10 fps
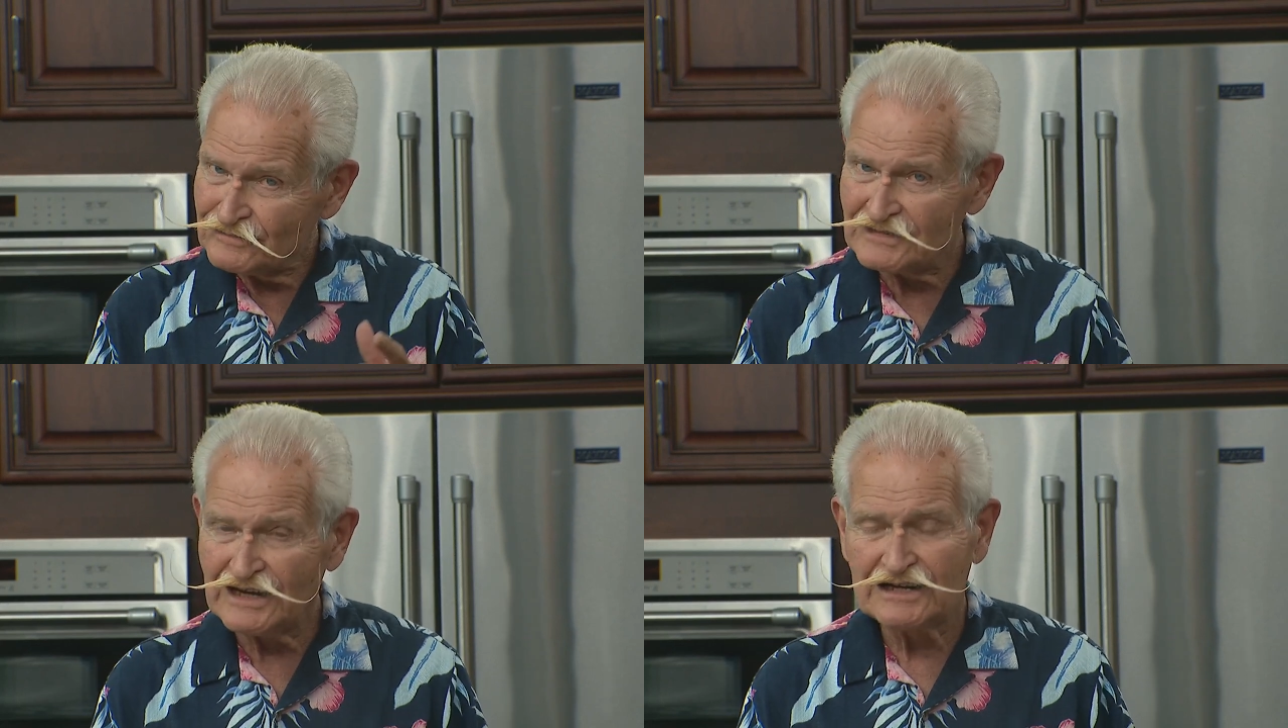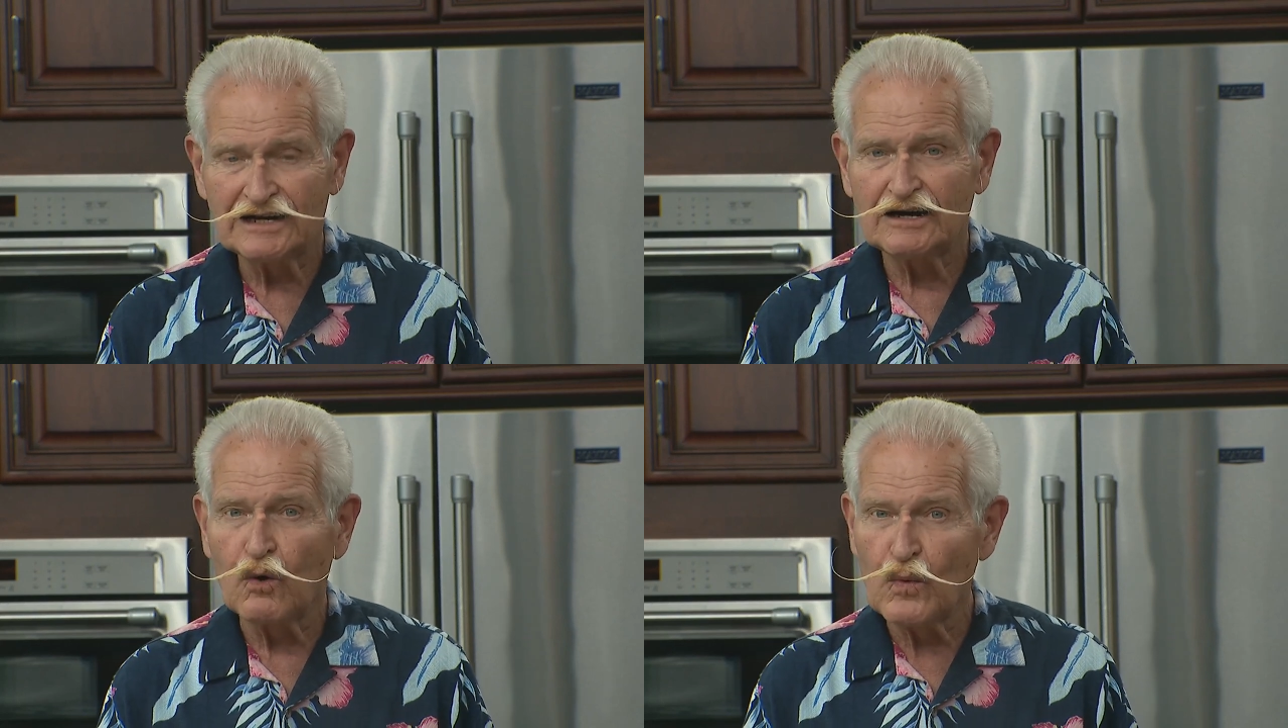
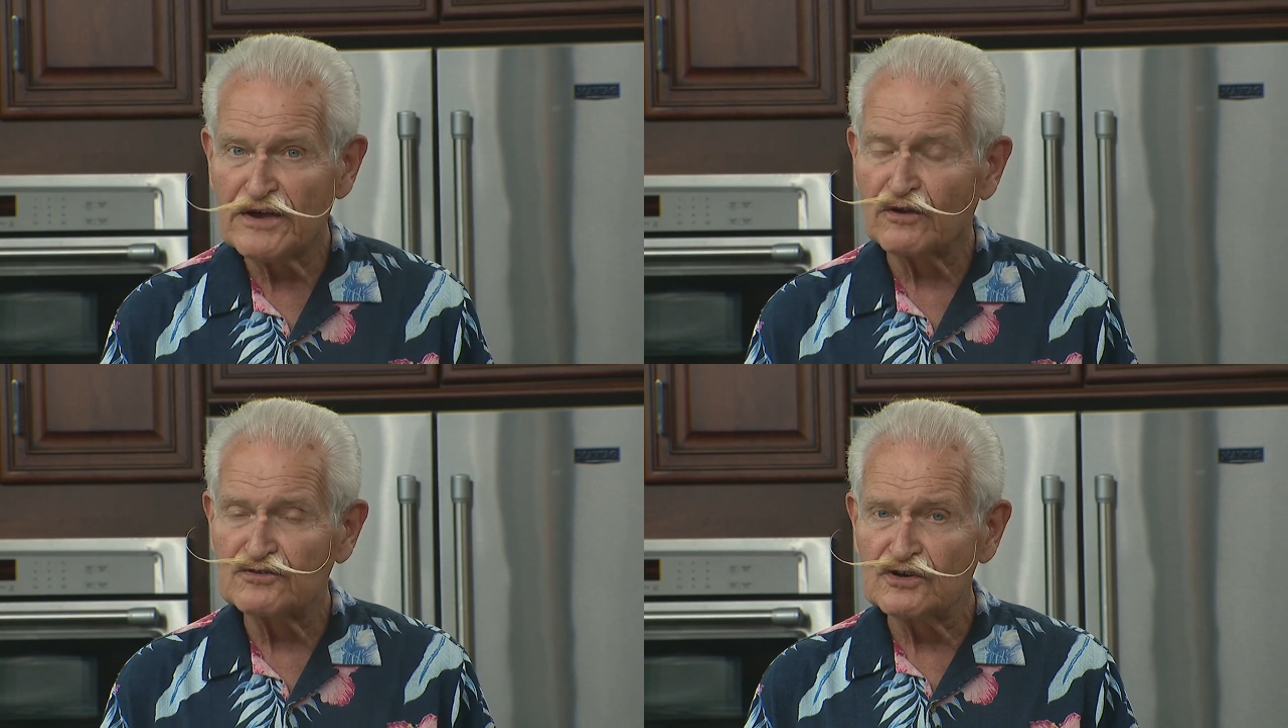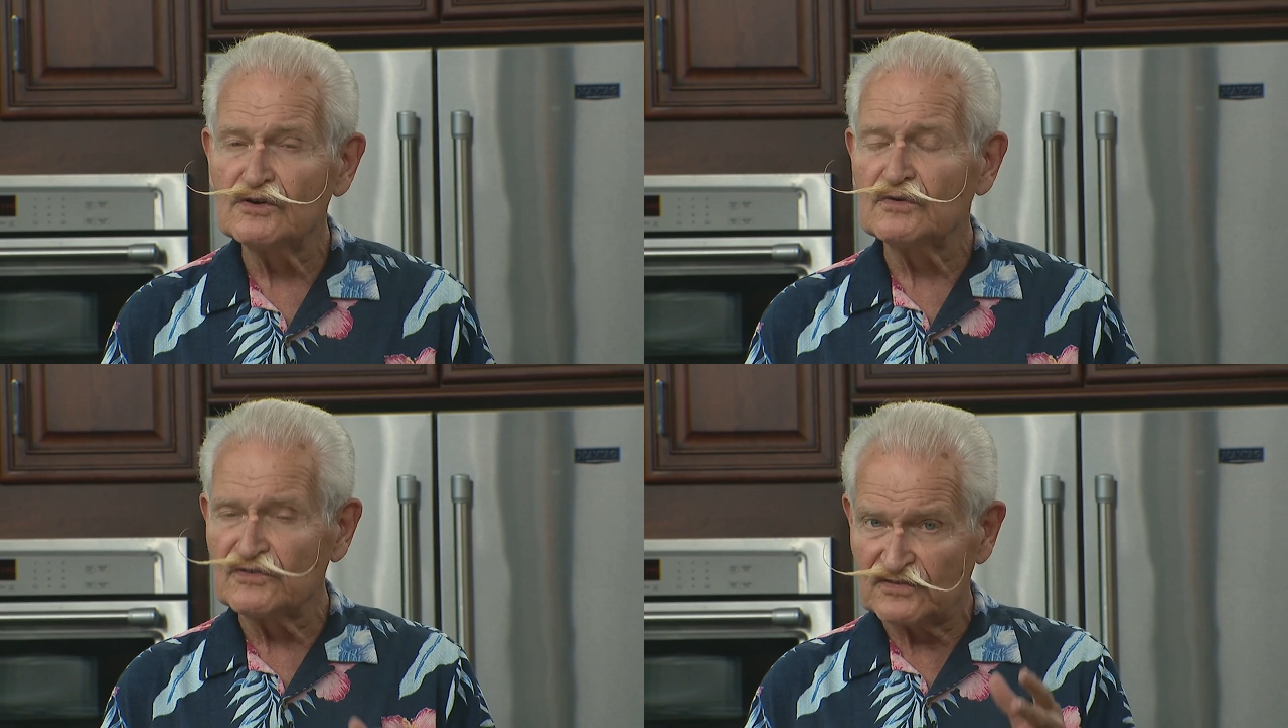uh, a week or
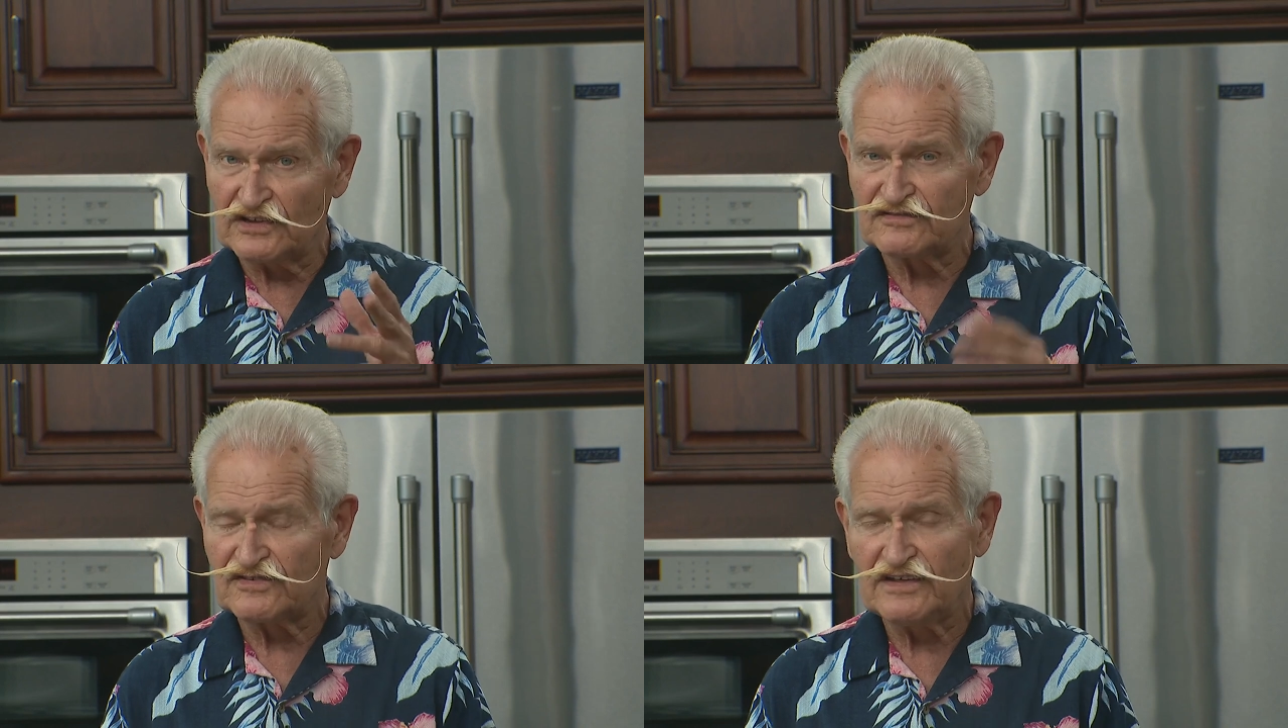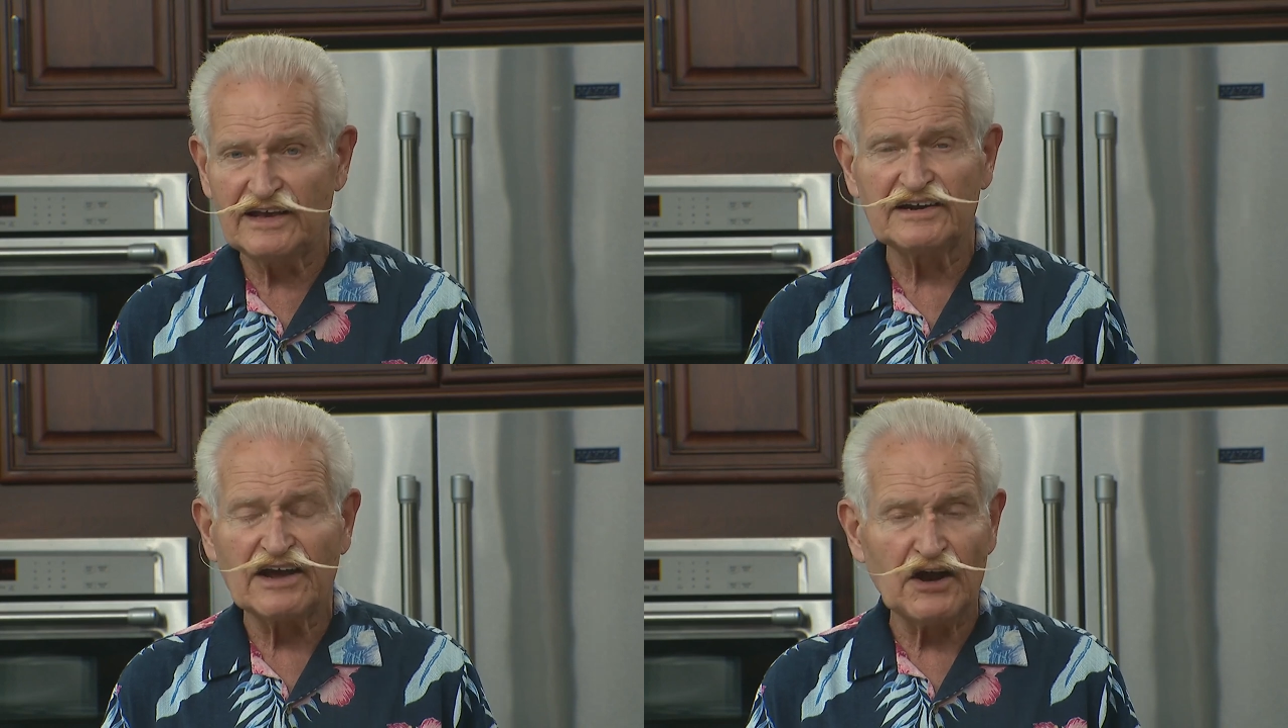two since the
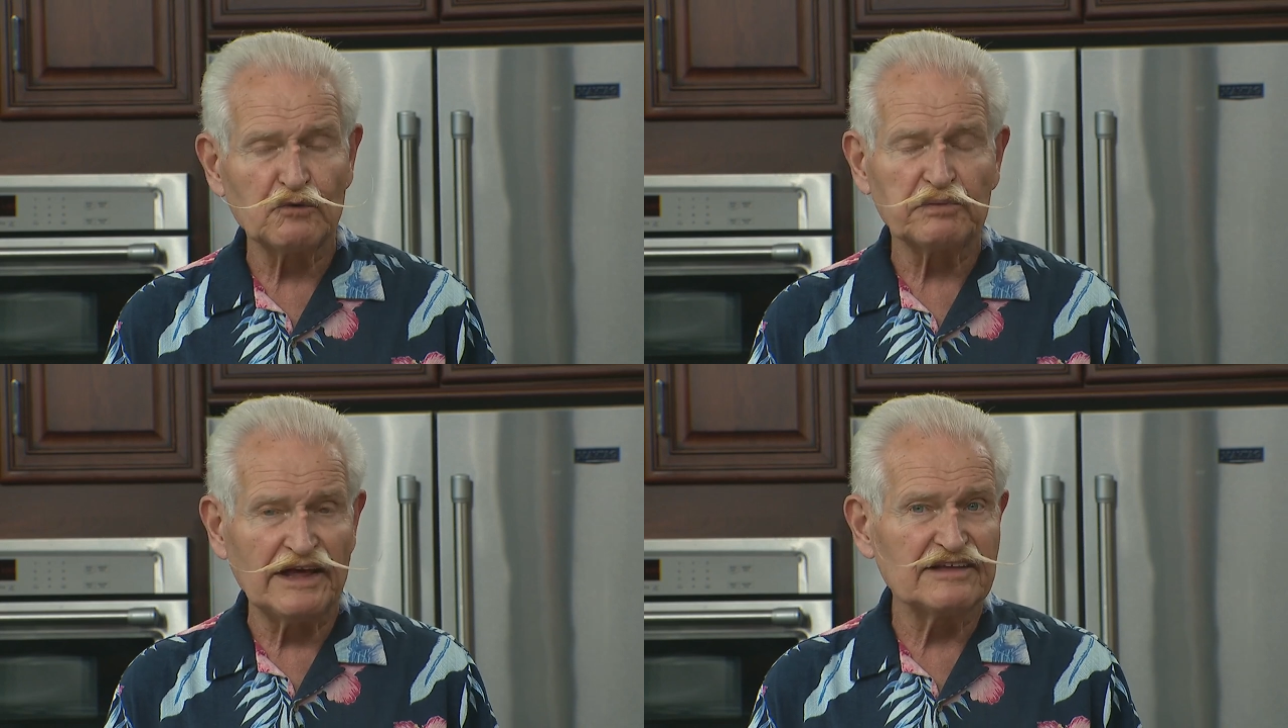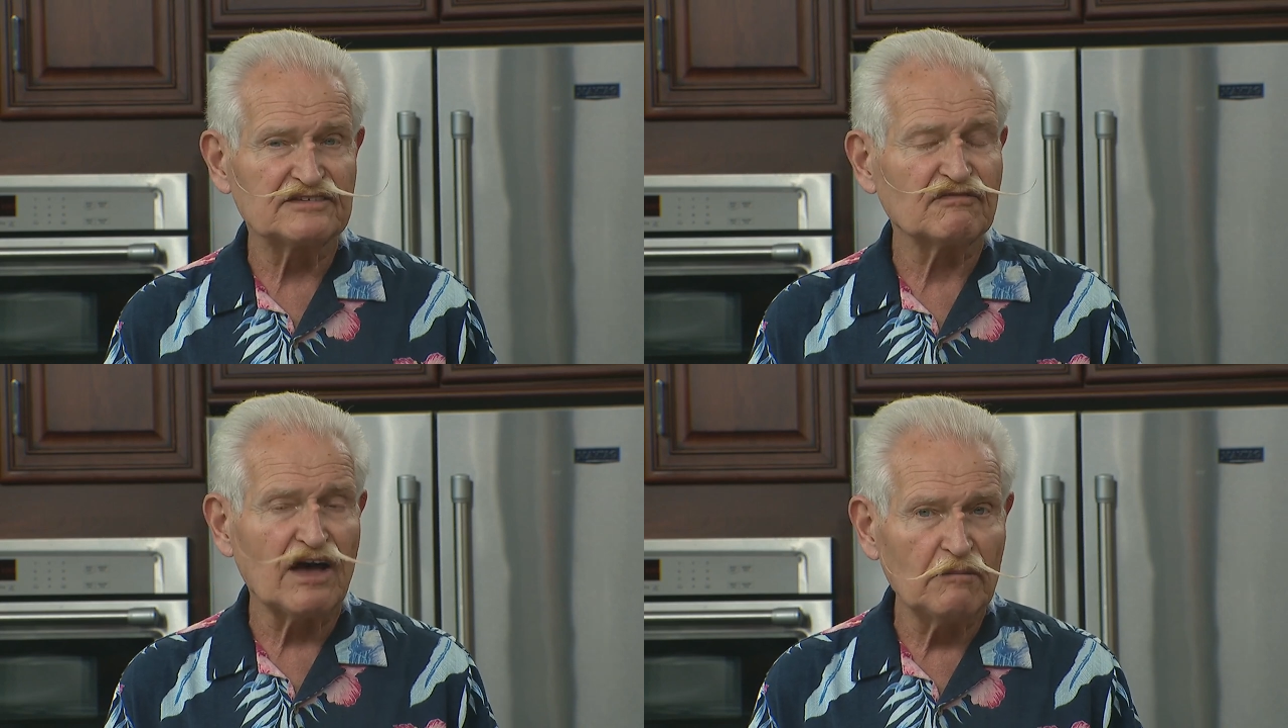indicator plants
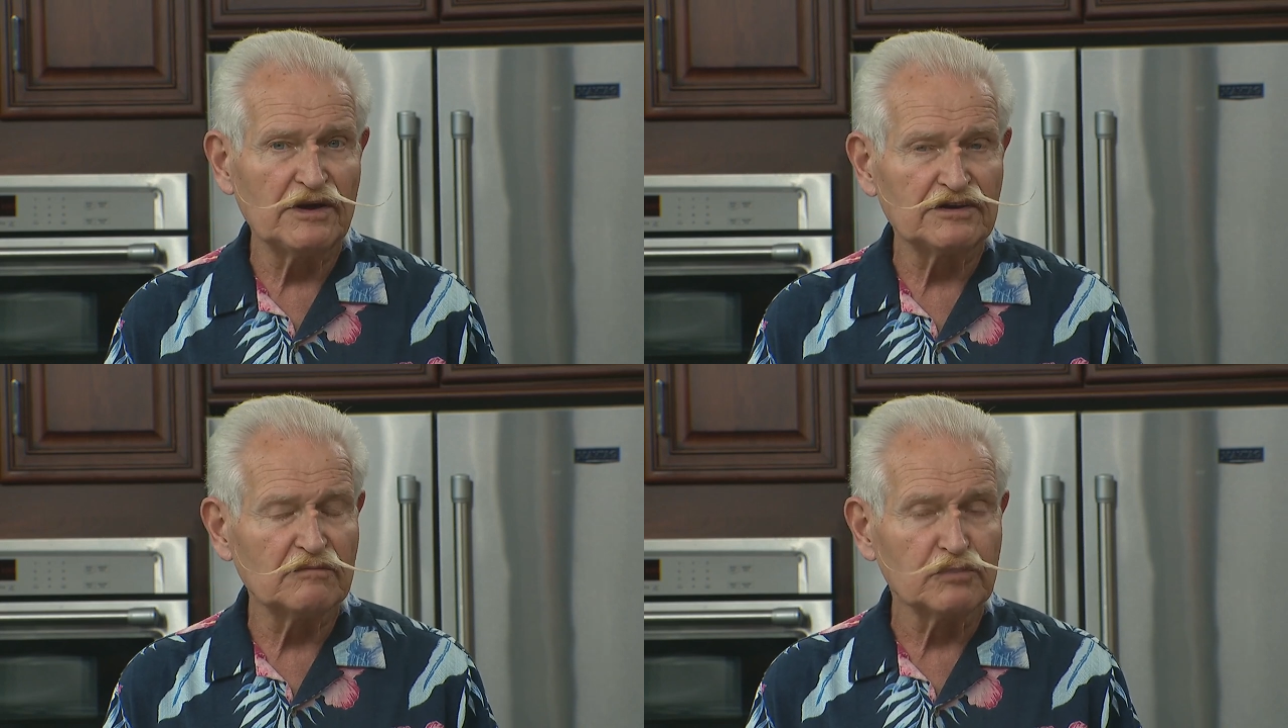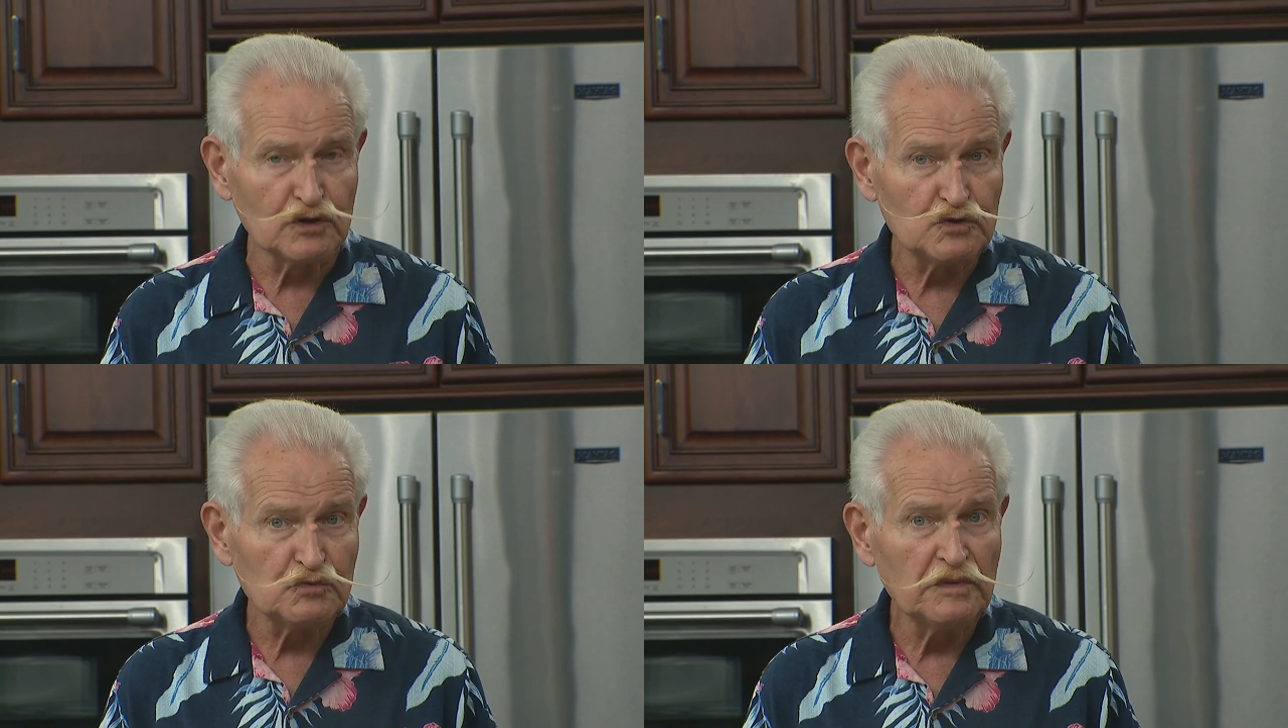have come into
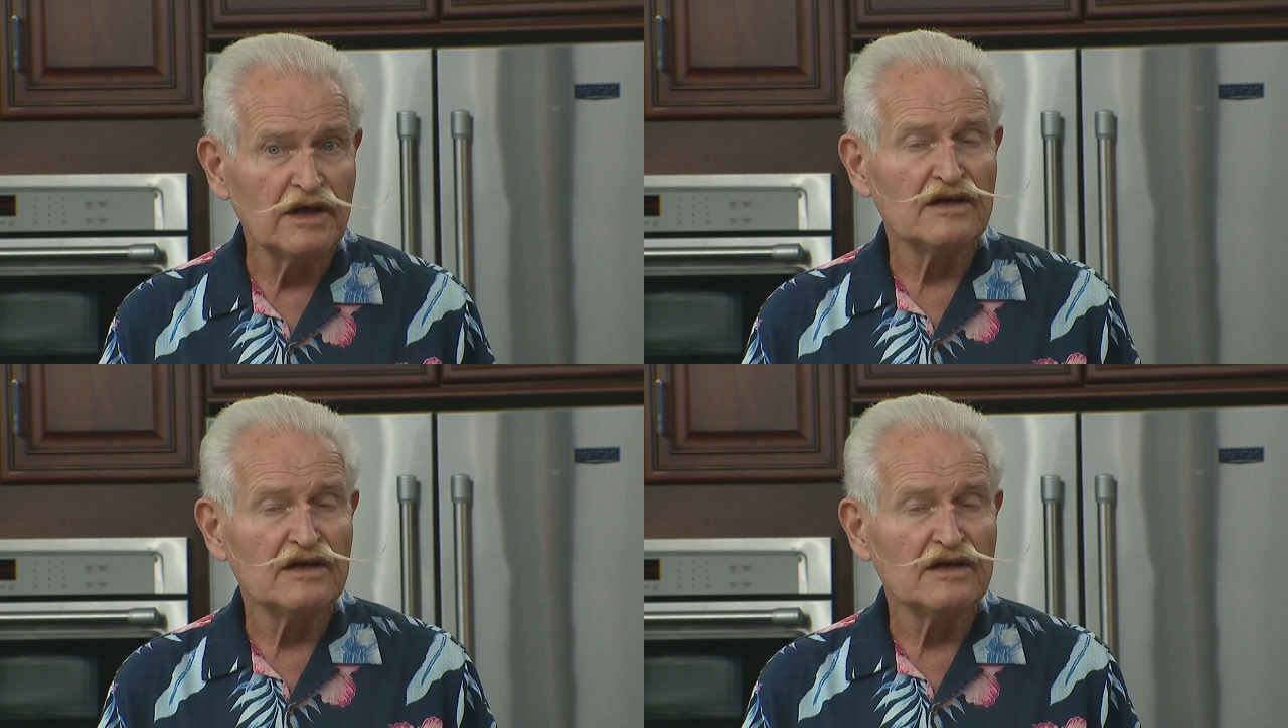bloom,